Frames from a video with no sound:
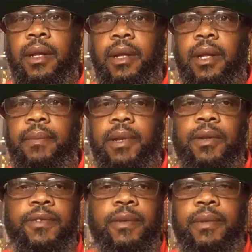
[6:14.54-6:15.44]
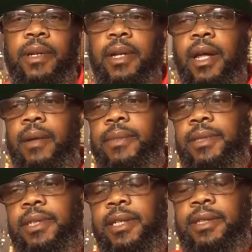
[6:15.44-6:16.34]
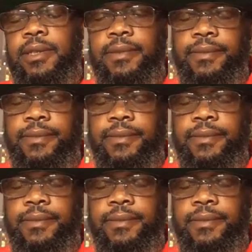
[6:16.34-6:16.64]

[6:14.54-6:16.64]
let me know something in the comments section.